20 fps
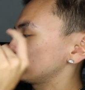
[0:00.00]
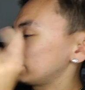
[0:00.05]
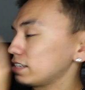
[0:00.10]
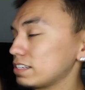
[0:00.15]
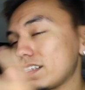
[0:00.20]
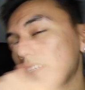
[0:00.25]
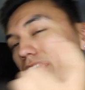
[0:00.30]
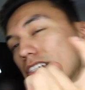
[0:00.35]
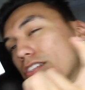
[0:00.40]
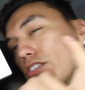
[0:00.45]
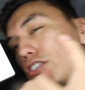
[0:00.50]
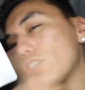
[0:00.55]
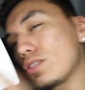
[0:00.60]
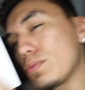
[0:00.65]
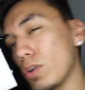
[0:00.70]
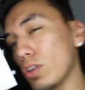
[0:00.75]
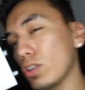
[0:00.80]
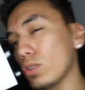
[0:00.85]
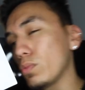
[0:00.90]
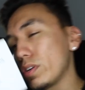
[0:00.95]
This is a
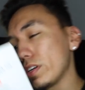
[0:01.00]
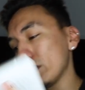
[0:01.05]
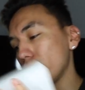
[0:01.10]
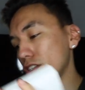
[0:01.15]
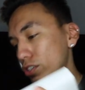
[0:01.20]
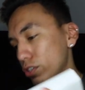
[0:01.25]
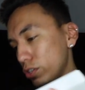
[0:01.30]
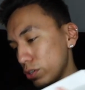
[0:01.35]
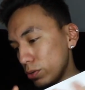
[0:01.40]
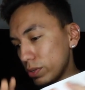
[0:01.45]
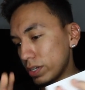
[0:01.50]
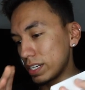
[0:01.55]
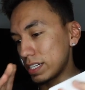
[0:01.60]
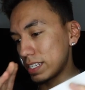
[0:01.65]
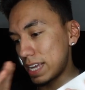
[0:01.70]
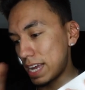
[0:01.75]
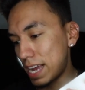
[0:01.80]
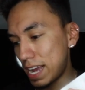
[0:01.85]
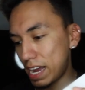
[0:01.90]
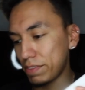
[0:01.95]
smaller one of the two. It
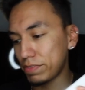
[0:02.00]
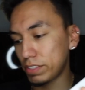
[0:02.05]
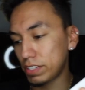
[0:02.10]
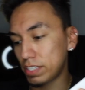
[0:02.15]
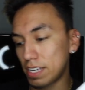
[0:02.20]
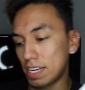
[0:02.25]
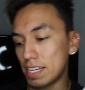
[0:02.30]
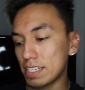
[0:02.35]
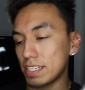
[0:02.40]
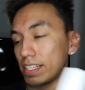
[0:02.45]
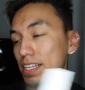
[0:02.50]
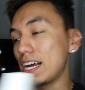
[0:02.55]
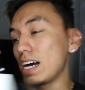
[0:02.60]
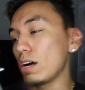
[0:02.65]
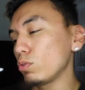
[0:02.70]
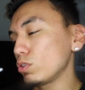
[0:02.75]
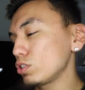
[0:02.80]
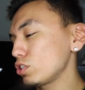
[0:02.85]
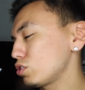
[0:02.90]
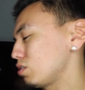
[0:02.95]
is half the size of
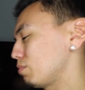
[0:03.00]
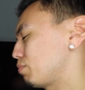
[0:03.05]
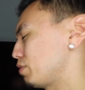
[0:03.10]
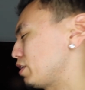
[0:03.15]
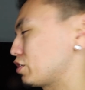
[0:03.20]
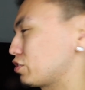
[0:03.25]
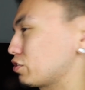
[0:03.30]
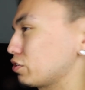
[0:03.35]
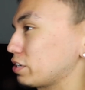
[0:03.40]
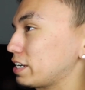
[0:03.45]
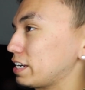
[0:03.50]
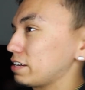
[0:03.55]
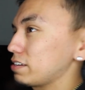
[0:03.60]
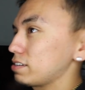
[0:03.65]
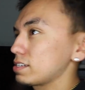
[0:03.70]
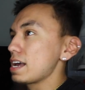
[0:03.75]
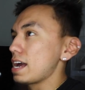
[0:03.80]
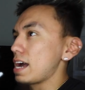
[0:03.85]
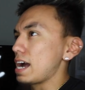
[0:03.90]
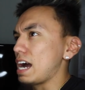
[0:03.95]
that one, so I'm pretty sure it
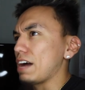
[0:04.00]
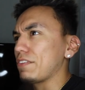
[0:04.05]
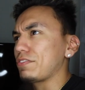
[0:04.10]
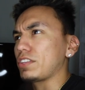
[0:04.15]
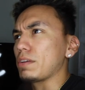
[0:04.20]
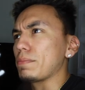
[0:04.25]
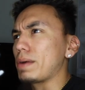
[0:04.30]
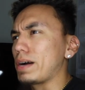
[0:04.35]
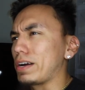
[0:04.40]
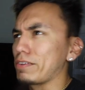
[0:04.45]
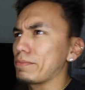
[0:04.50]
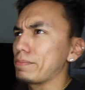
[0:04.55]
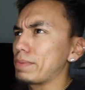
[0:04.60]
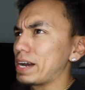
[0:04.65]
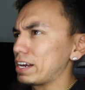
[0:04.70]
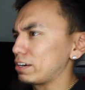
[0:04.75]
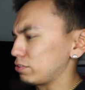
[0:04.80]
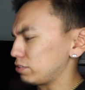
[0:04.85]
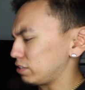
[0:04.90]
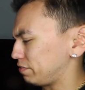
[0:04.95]
carries half the amount of
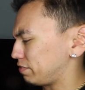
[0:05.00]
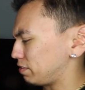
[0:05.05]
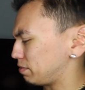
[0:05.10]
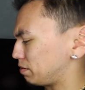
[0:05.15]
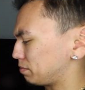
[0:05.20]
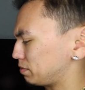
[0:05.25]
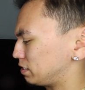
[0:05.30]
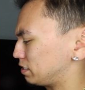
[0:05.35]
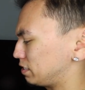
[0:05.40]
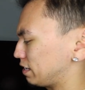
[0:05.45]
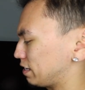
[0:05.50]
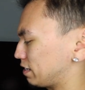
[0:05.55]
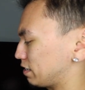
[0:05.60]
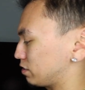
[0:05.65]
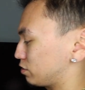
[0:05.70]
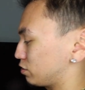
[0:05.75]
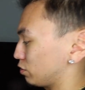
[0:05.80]
battery if I'm not mistaken.